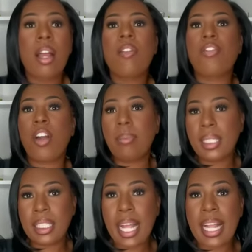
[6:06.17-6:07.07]
from
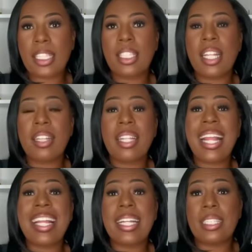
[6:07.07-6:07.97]
states that
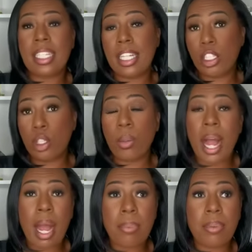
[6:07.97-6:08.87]
they intend to
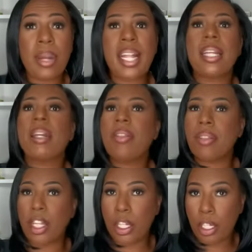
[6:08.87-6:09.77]
operate
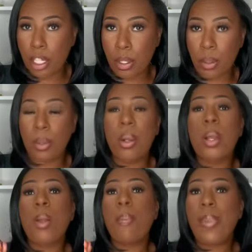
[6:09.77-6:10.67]
the new
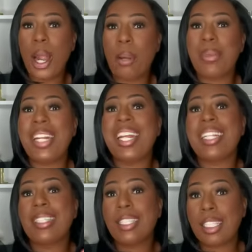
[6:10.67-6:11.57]
permanent
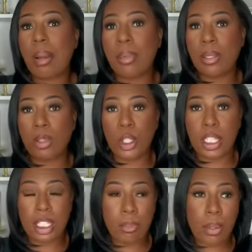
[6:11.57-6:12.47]
summer
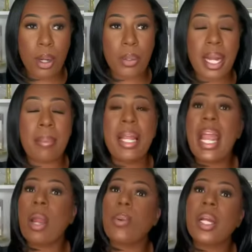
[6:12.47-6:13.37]
nutrition program,
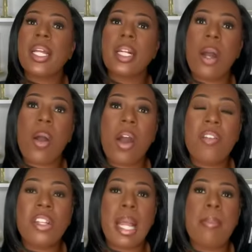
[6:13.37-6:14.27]
and we're going to go
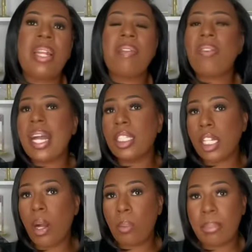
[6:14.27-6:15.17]
over that. But if I
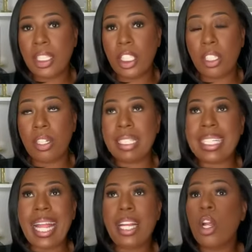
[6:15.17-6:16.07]
don't mention your
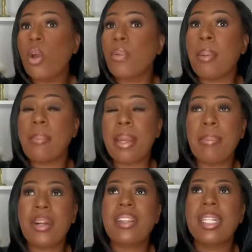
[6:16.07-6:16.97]
state,
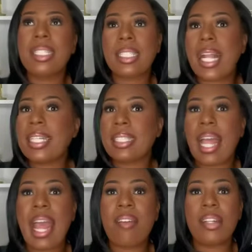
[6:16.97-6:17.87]
remember the states
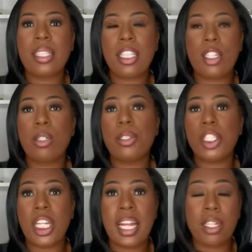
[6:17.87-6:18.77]
have until
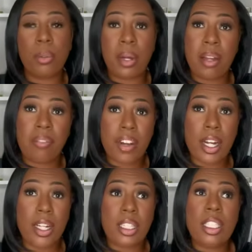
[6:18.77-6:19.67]
January
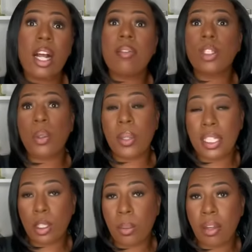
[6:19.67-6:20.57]
first of
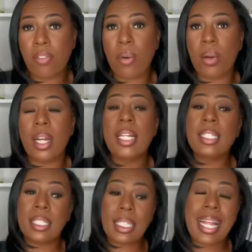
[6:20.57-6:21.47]
twenty twenty-four
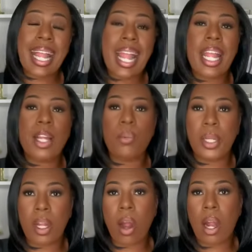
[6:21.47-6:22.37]
to say, hey,
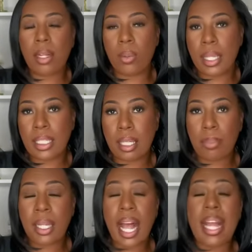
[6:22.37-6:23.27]
we are going to
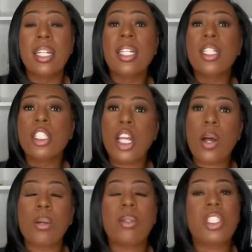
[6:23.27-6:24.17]
apply.
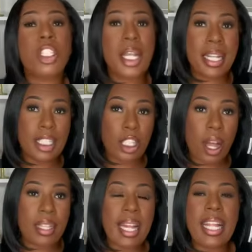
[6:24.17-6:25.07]
So
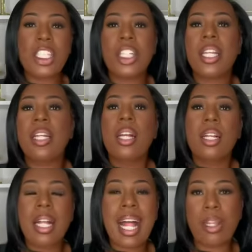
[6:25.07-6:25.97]
Chickasaw Nation,
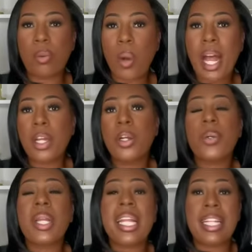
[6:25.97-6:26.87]

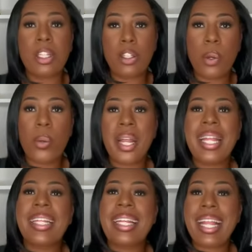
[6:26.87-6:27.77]
Colorado,
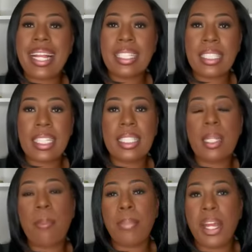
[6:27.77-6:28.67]
Illinois, Kansas,
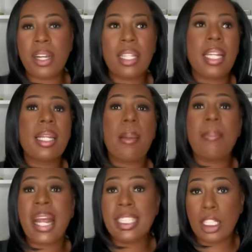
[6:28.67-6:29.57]
Maryland,
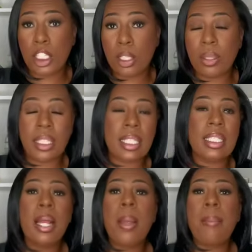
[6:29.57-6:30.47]
Massachusetts,
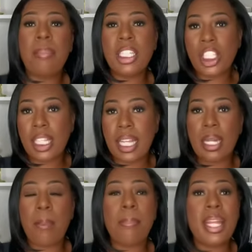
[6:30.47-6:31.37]
Michigan,
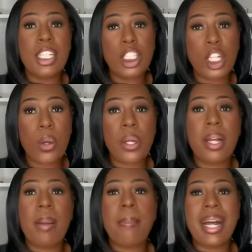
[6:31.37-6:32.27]

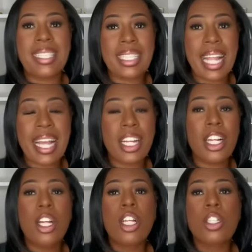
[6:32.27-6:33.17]
Minnesota,
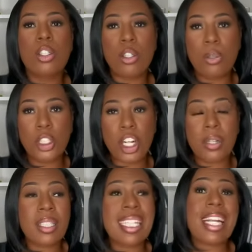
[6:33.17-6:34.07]
Montana, New
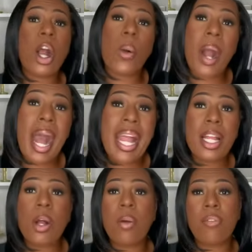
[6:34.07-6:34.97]
Jersey,
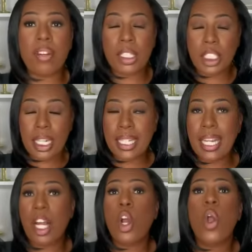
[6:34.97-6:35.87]
Ohio,
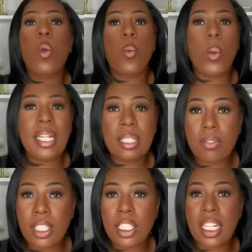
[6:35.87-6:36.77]
Virginia, West
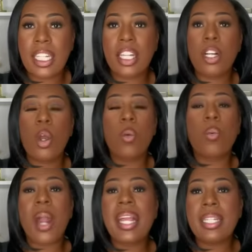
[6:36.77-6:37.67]
Virginia.
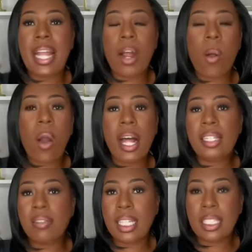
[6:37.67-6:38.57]
Right now, all
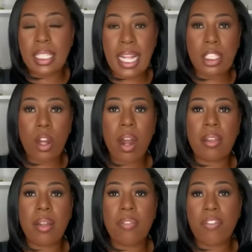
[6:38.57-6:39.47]
of these states
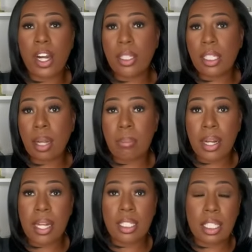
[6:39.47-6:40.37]
are the first
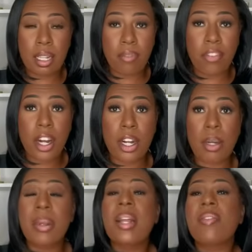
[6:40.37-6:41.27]
among to
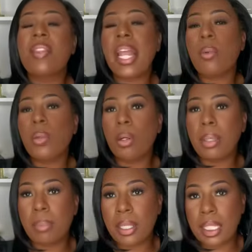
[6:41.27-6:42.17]
confirm they will
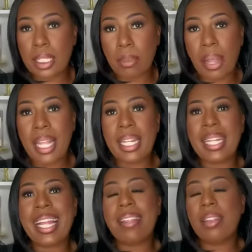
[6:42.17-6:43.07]
be participating
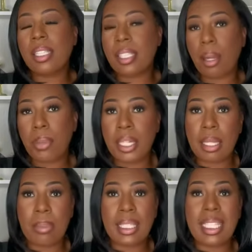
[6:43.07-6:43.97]
in the summer
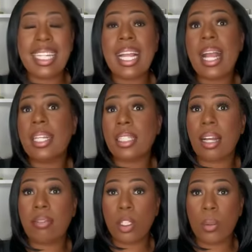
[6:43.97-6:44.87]
E B T as
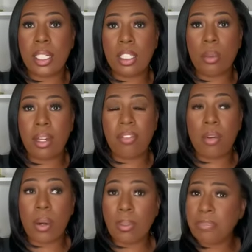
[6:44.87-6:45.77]
of twenty
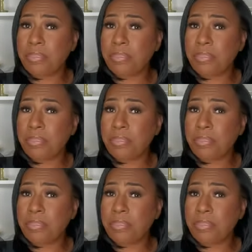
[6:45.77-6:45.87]
twenty-four.